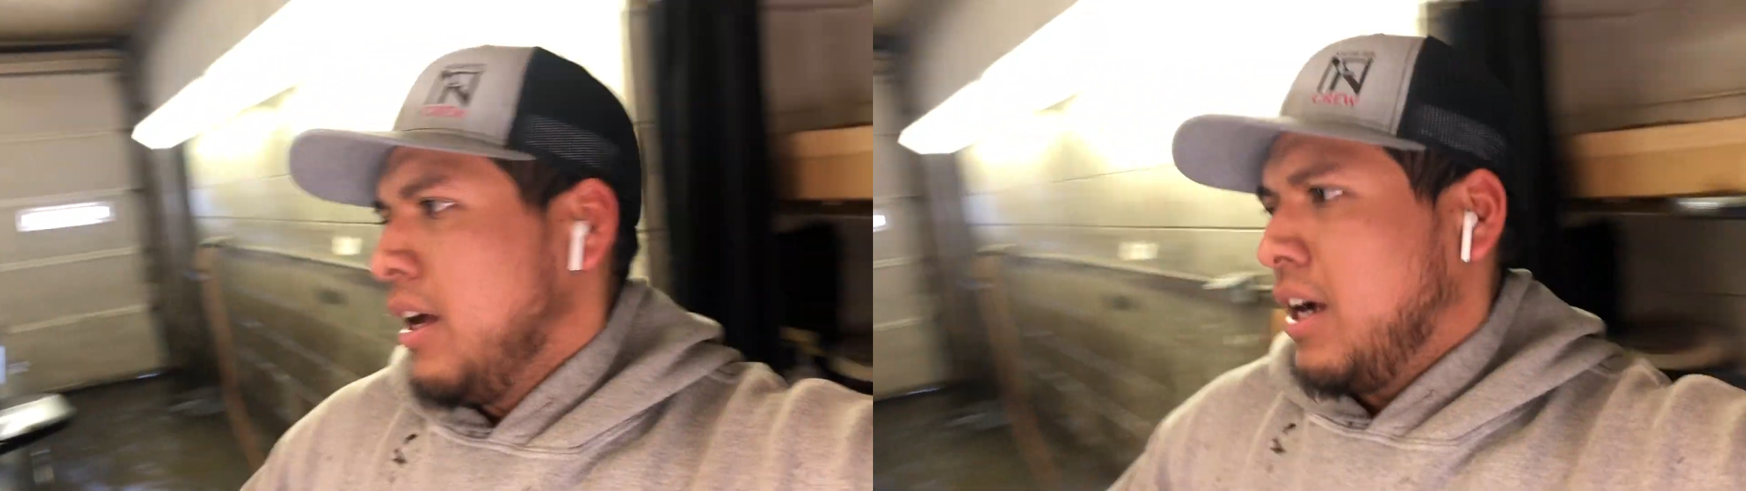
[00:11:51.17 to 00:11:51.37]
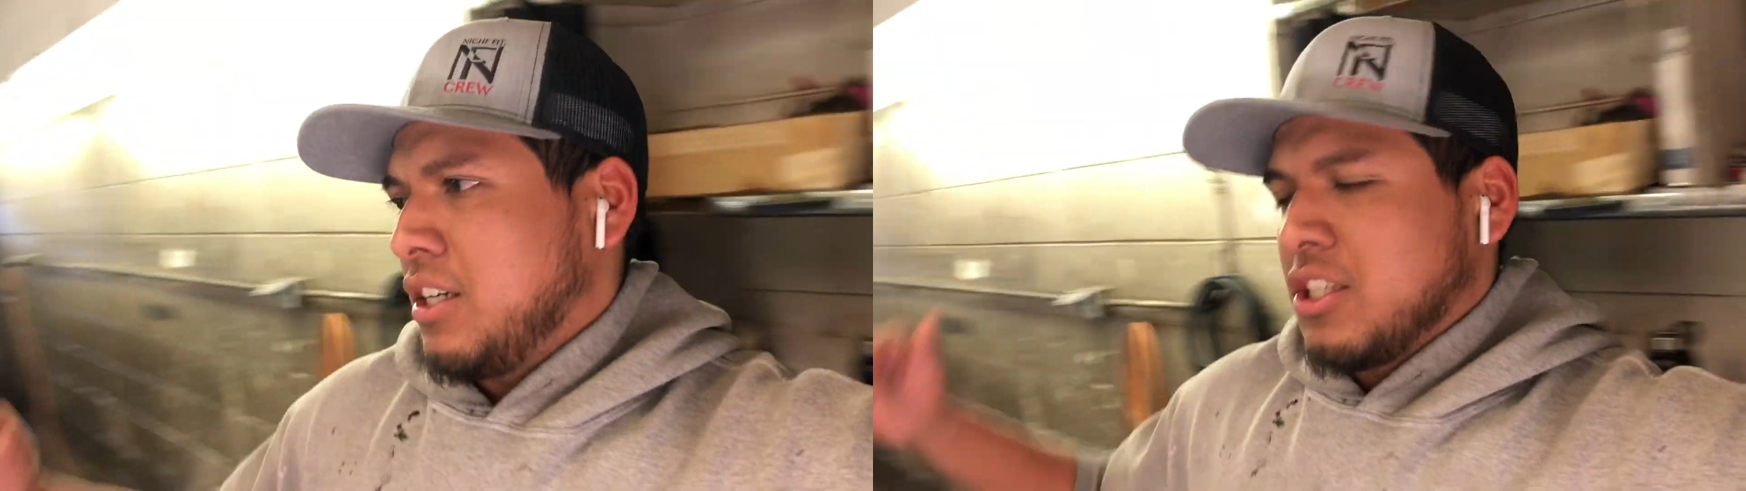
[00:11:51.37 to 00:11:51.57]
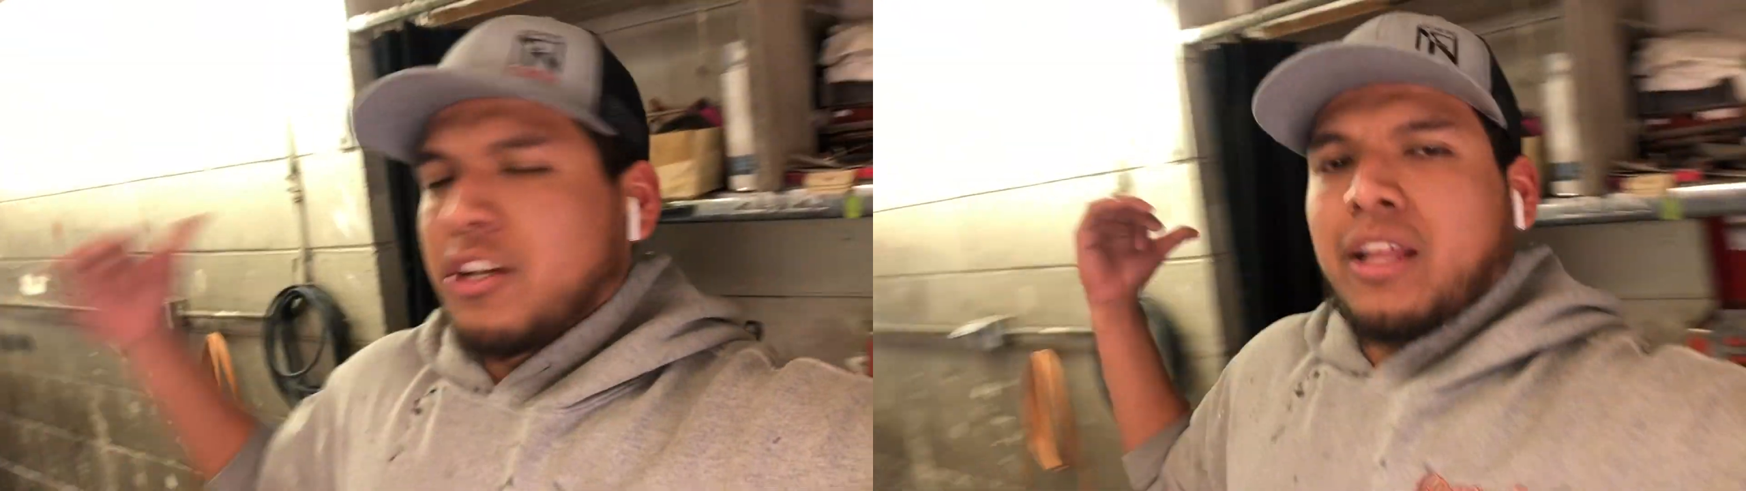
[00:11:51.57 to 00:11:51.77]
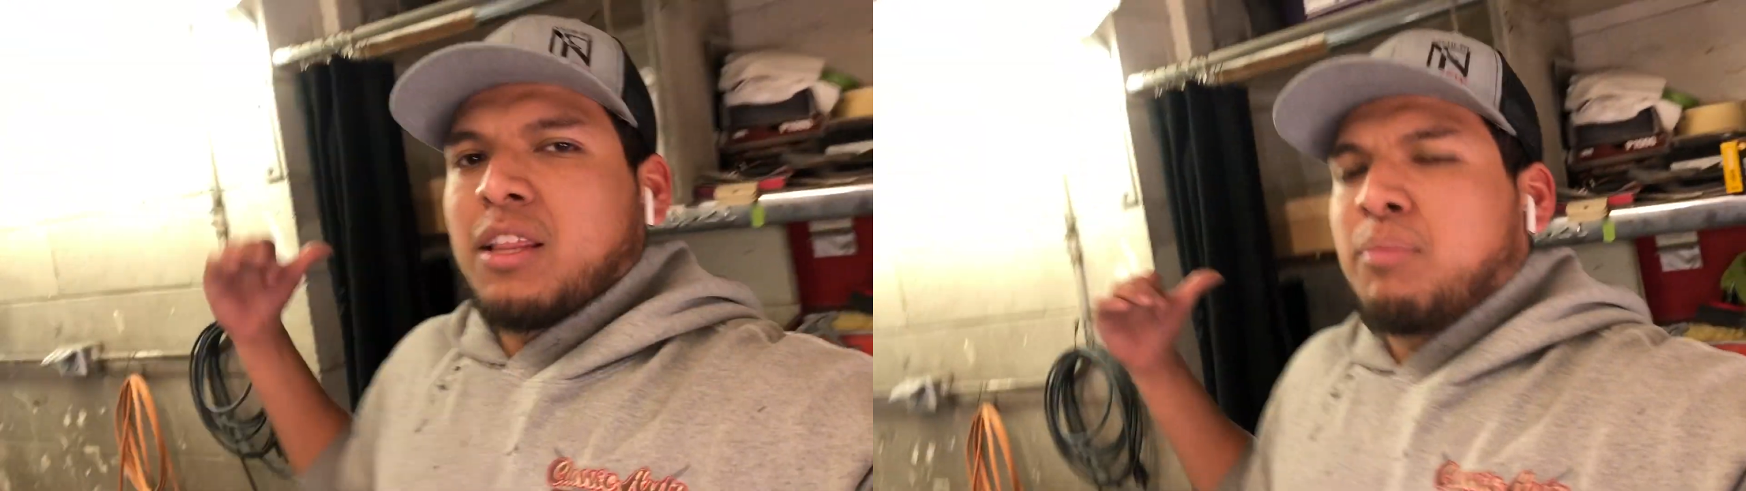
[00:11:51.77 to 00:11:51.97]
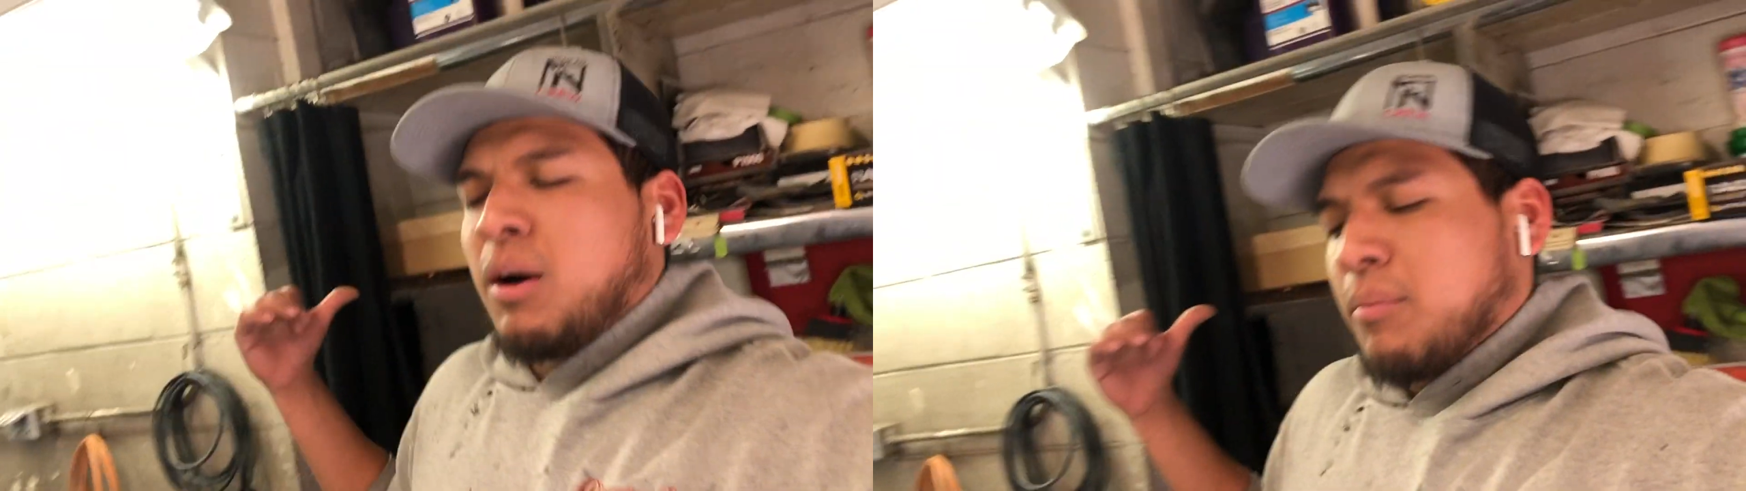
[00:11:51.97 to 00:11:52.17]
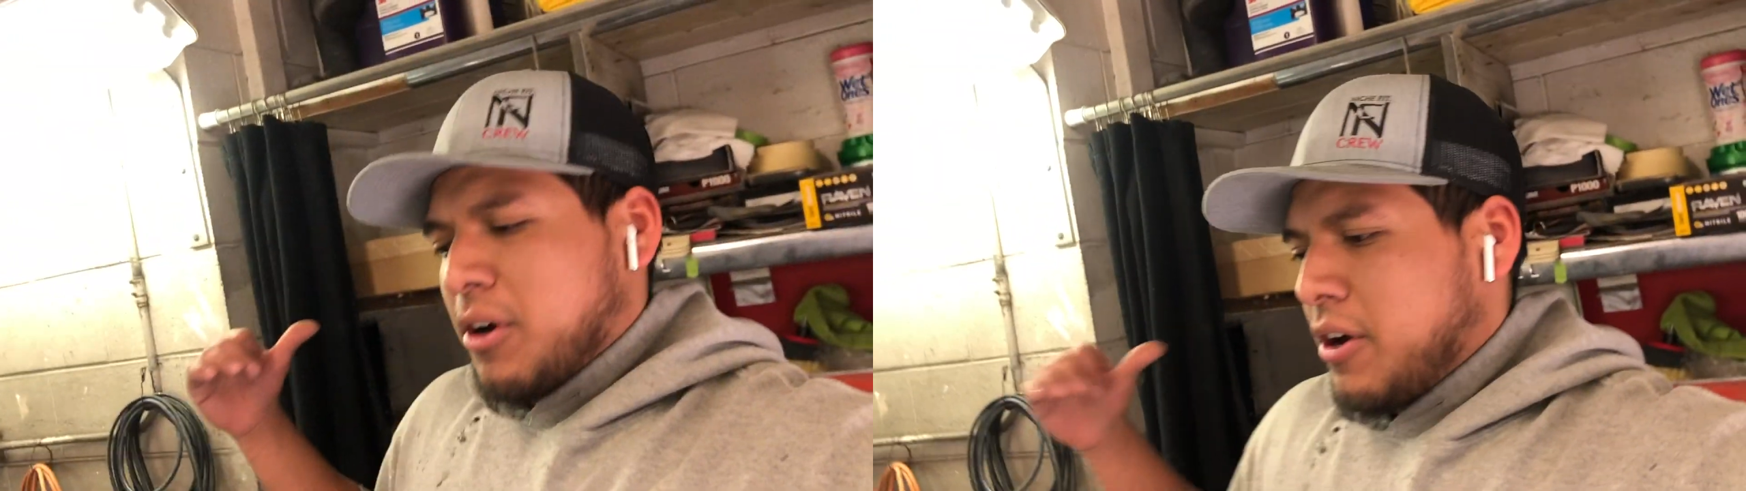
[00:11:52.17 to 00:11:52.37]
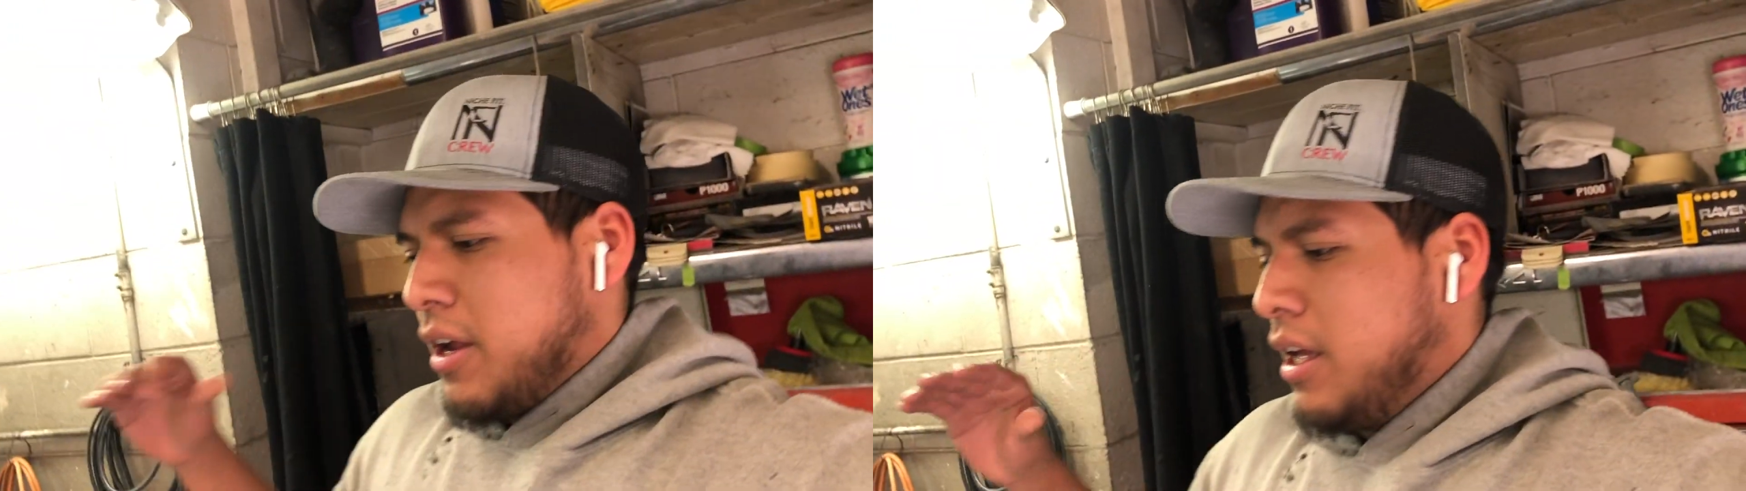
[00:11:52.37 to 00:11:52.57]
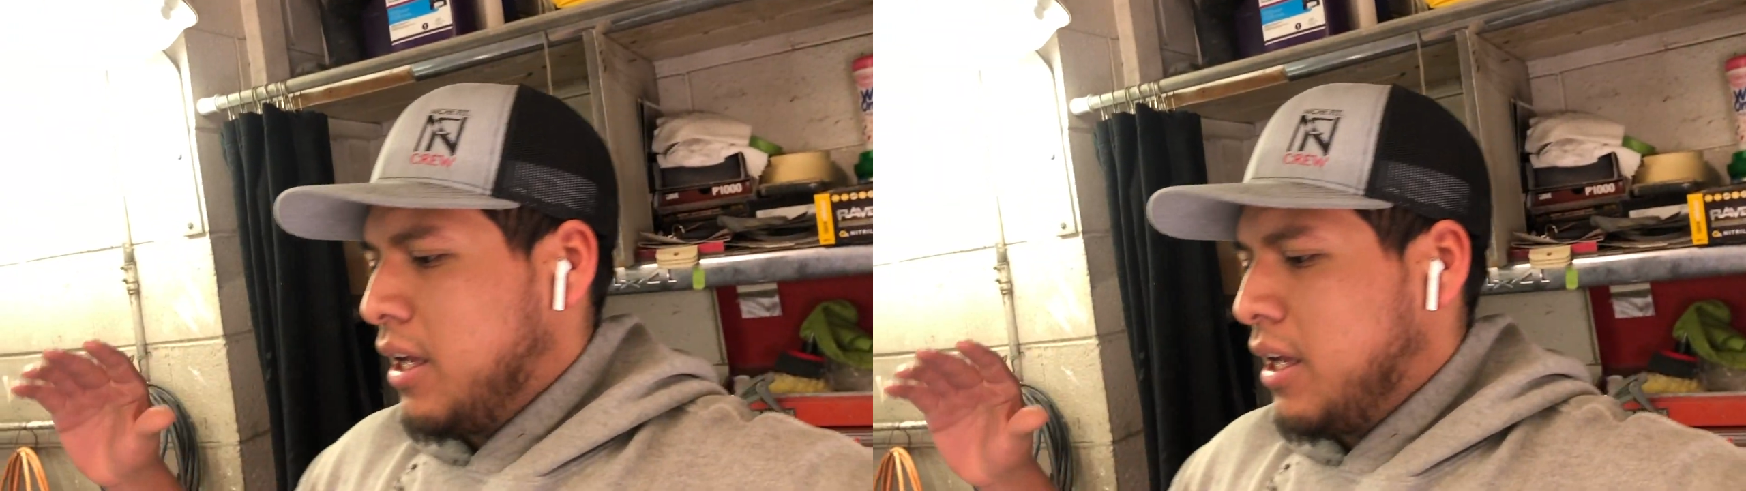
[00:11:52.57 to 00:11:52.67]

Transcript: I just looked at the bumper.